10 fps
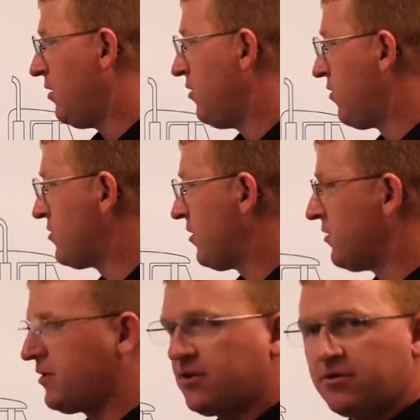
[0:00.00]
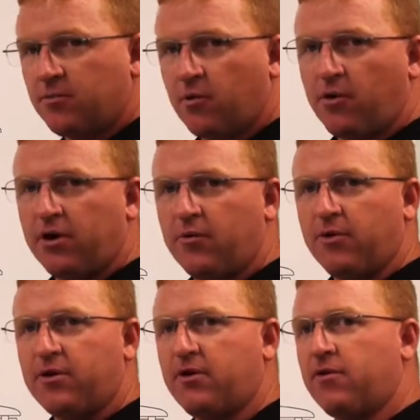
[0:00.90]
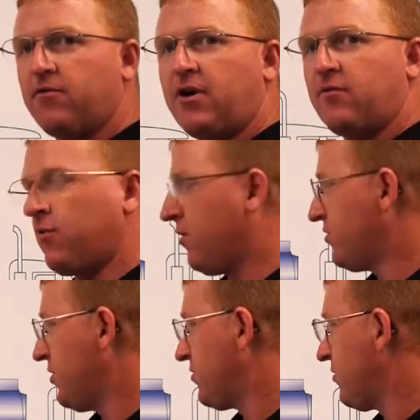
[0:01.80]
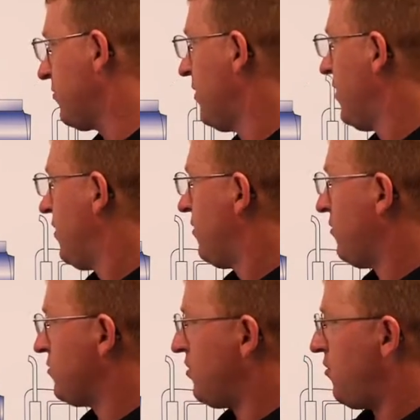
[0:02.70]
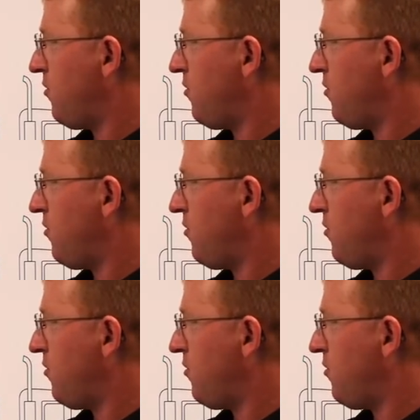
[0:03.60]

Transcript: Notice on the system we're working with here, the 5-wire system, there's no